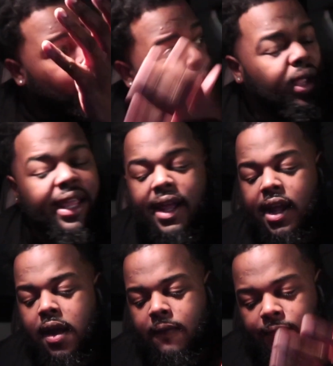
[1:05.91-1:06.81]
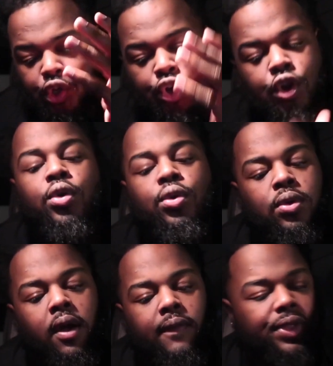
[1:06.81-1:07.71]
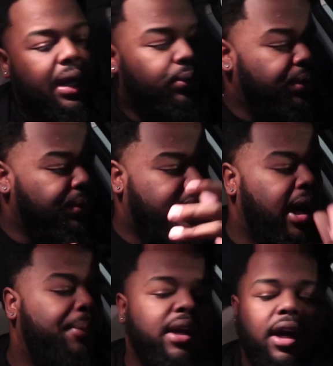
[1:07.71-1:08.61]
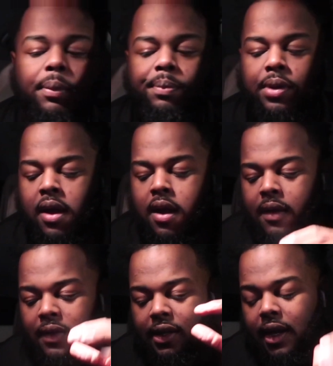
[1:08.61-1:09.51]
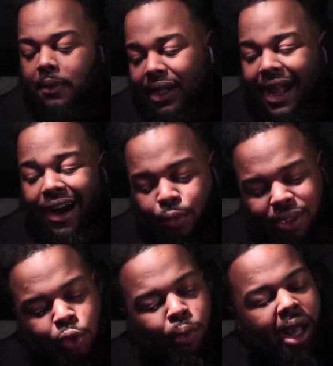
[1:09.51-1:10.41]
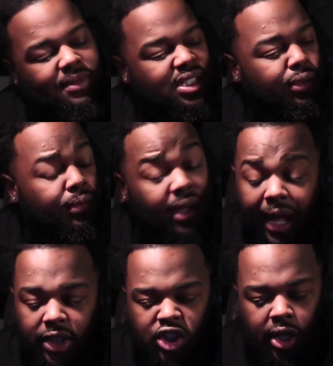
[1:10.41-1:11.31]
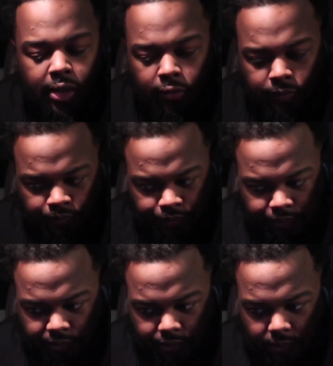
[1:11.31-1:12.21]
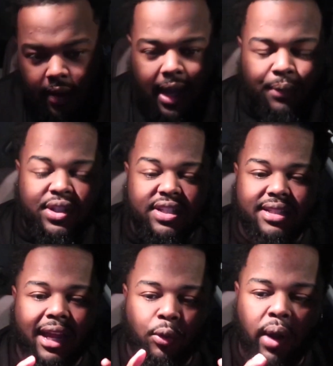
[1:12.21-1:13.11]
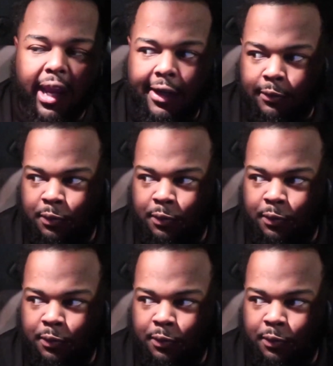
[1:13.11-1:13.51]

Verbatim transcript: We knew that we were coming up and coming out with the YBC Reacts channel and was just like, wait,